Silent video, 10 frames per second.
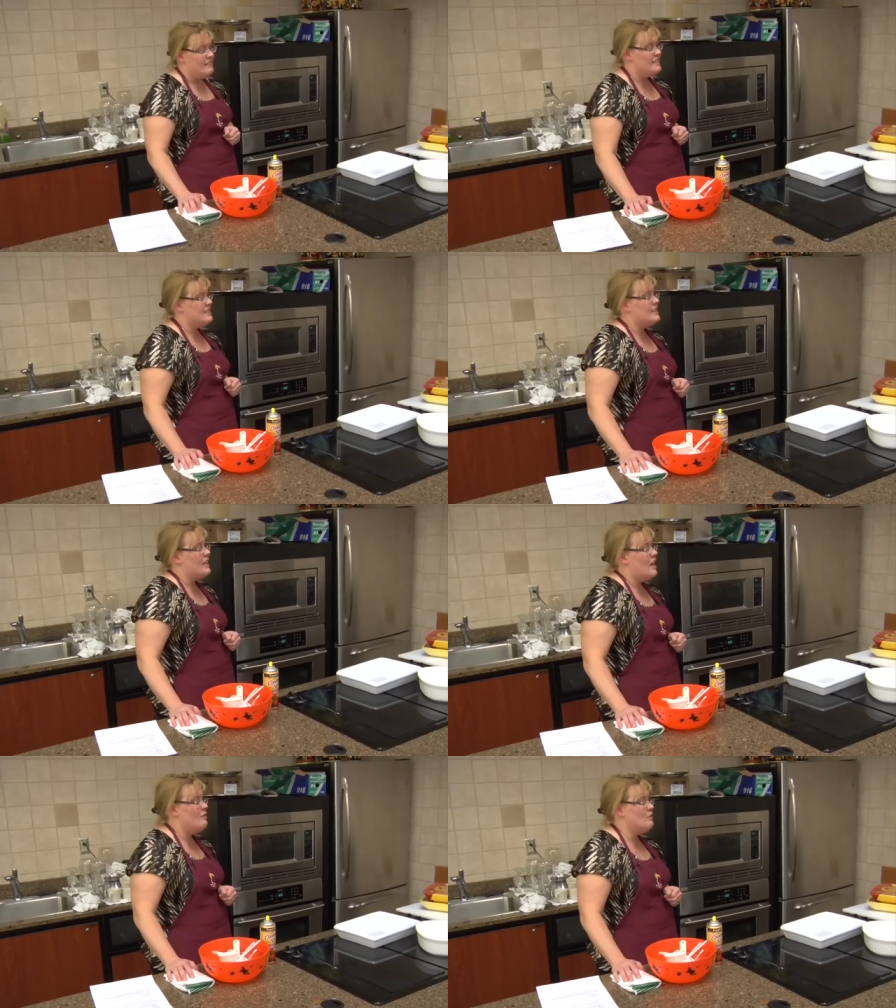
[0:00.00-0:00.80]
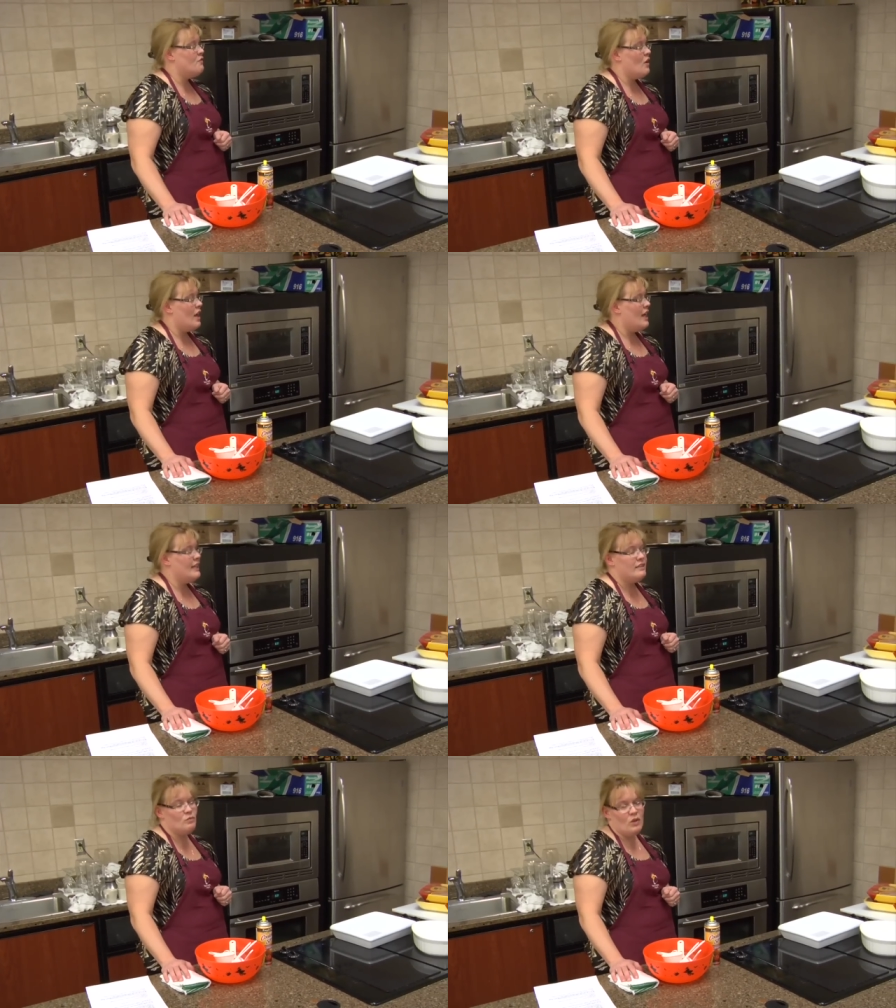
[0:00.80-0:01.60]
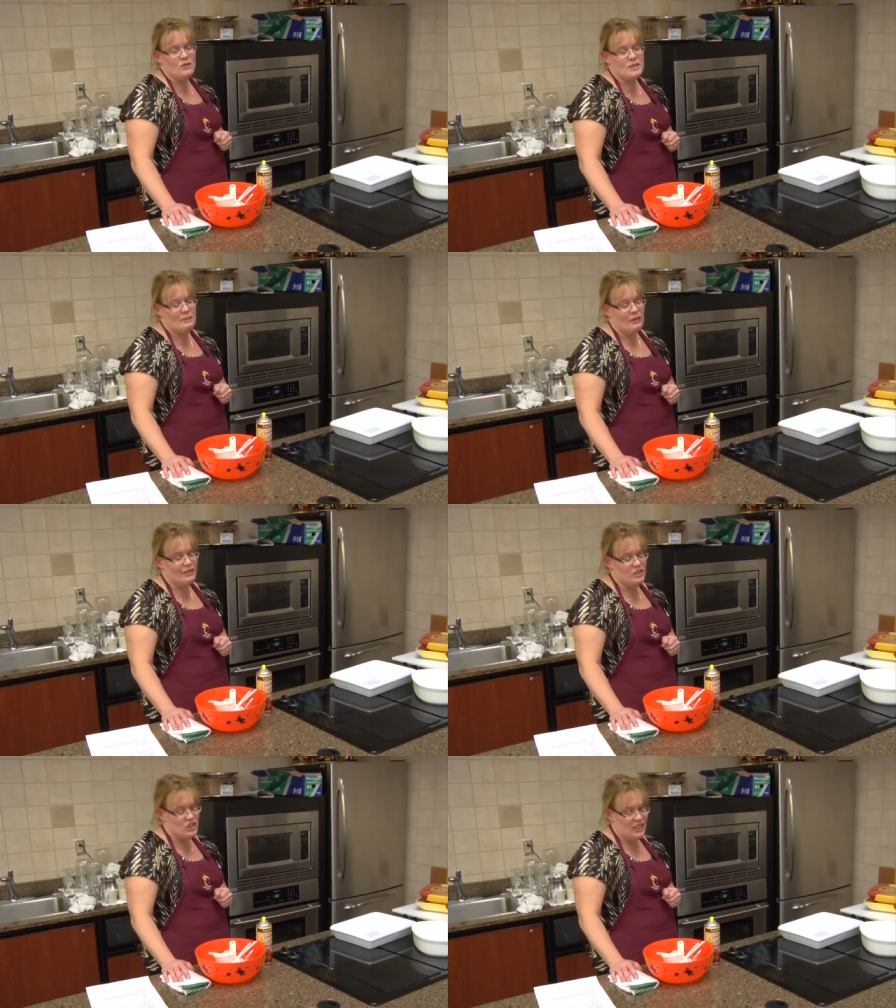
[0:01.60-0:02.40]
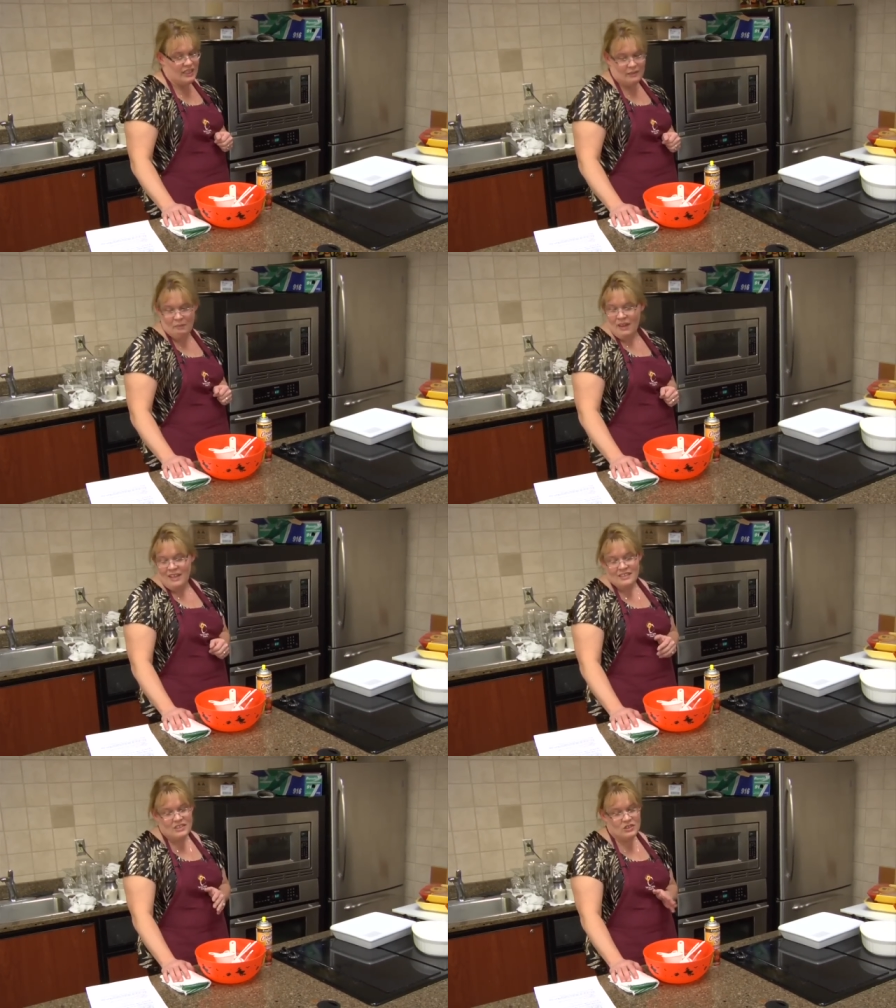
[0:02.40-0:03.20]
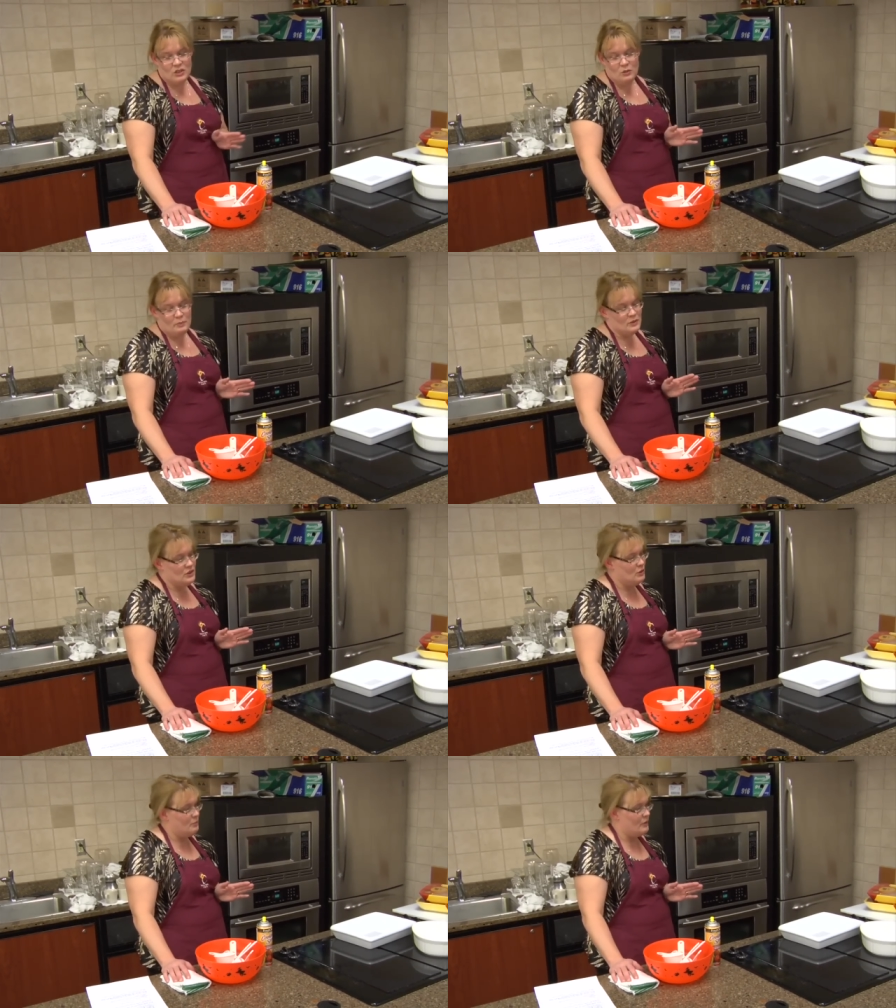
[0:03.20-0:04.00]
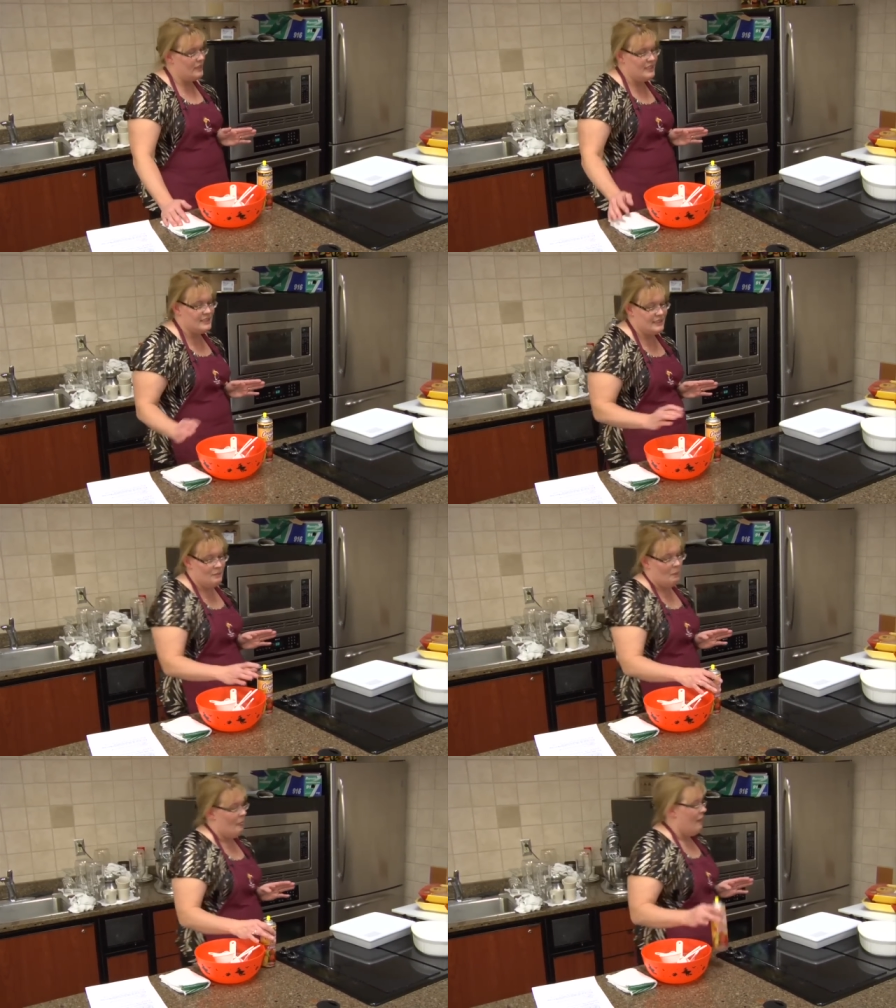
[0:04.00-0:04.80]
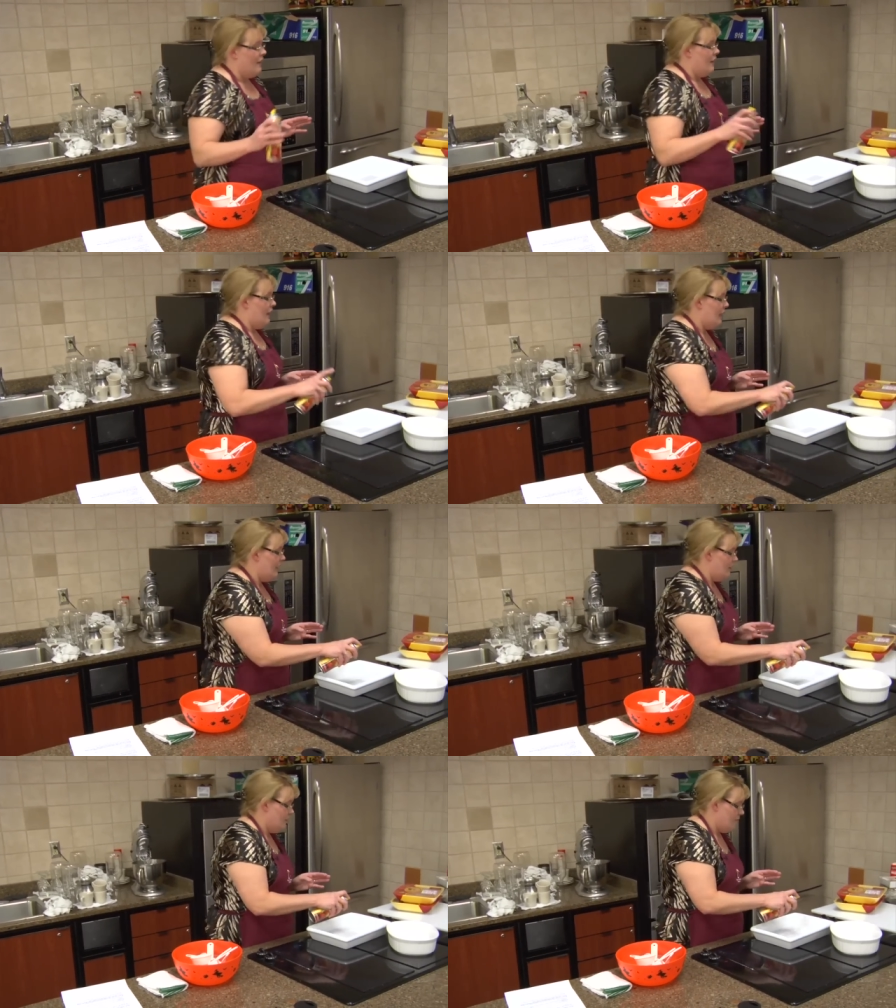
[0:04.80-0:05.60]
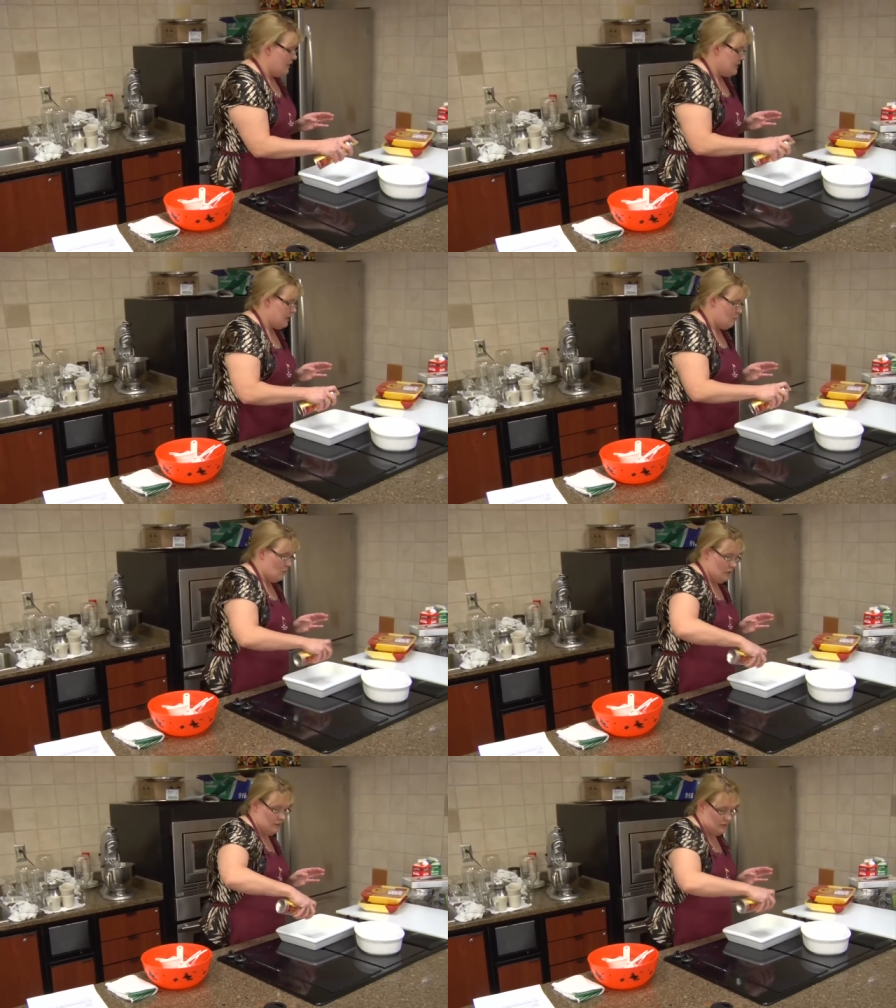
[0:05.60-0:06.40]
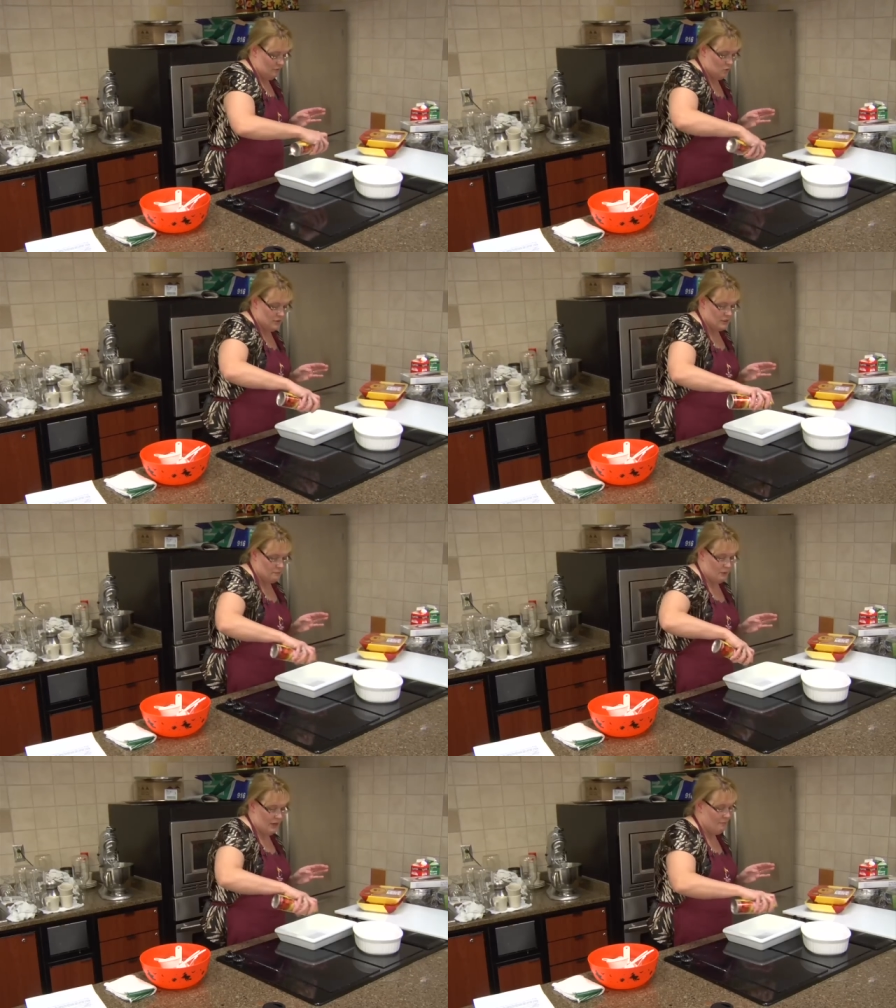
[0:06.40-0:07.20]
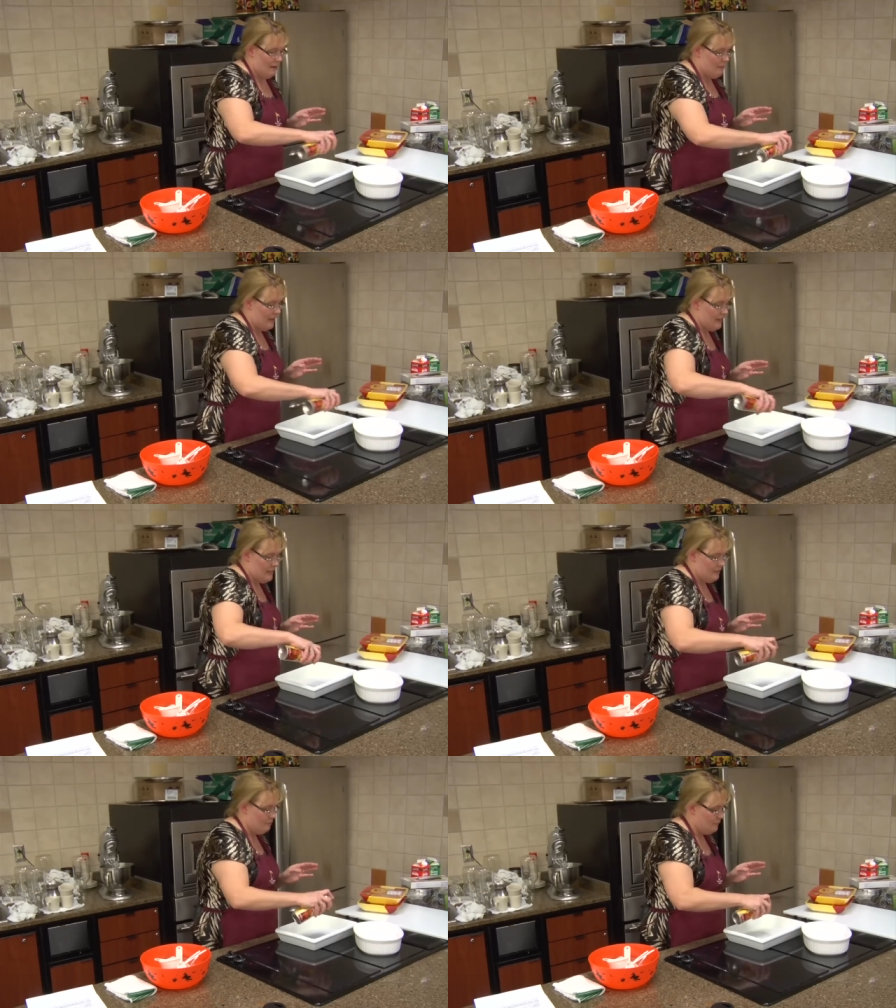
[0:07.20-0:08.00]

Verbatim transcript: This is an oven-fried rosemary chicken. Super, super easy. First, I'm going to, of course, spray my pan.